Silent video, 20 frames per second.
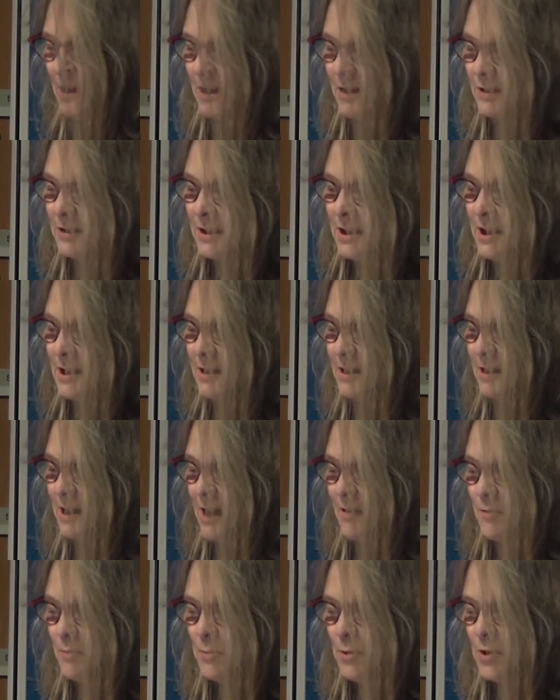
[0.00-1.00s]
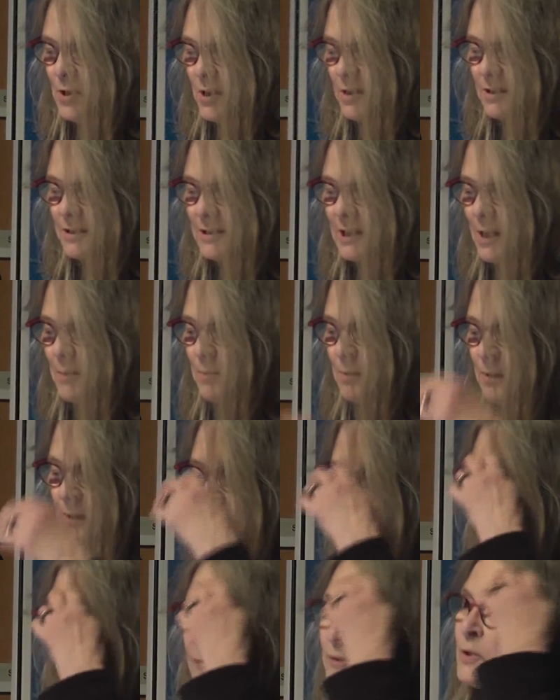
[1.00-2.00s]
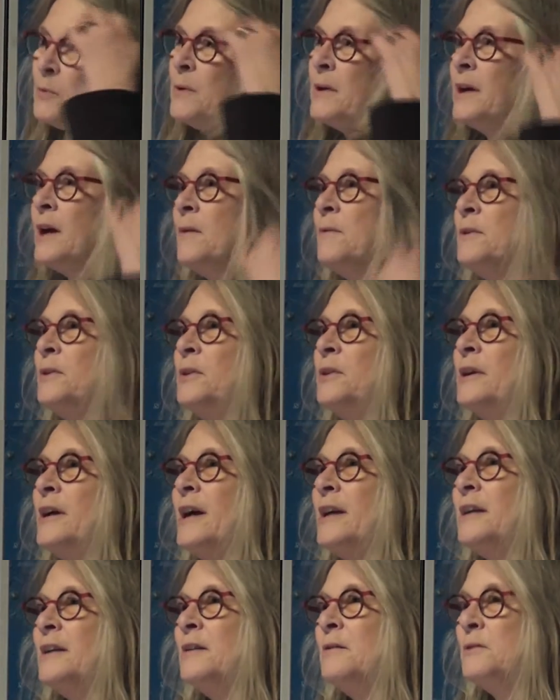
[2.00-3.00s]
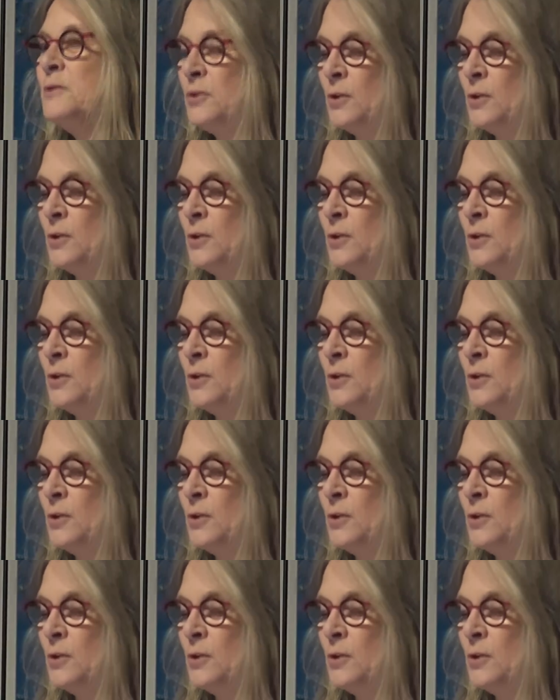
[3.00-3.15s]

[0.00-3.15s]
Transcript: And he did have a book on his table, and every week I would look at it.